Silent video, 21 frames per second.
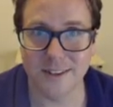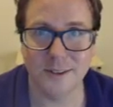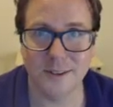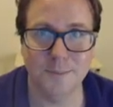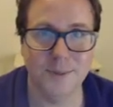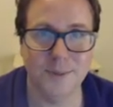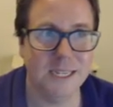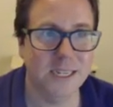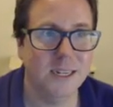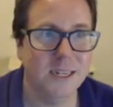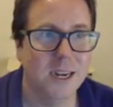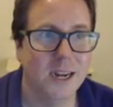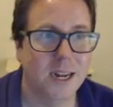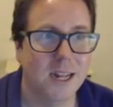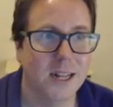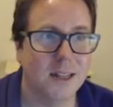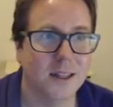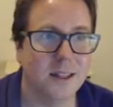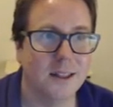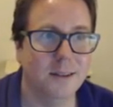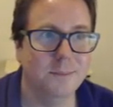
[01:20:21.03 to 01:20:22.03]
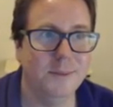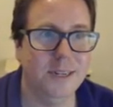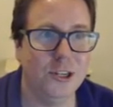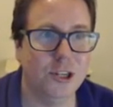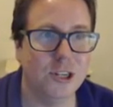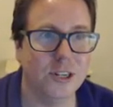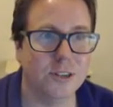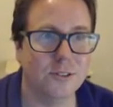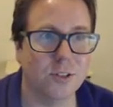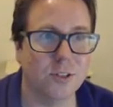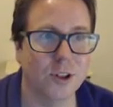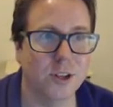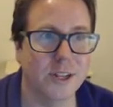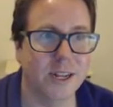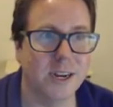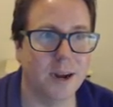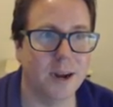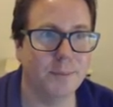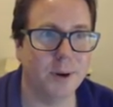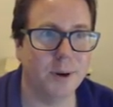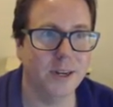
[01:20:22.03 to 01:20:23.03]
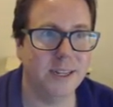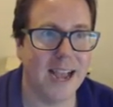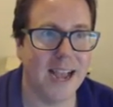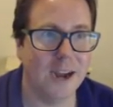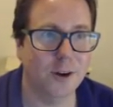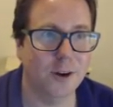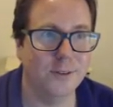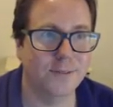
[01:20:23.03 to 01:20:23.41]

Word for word: to me. Let me just look it up on Yahoo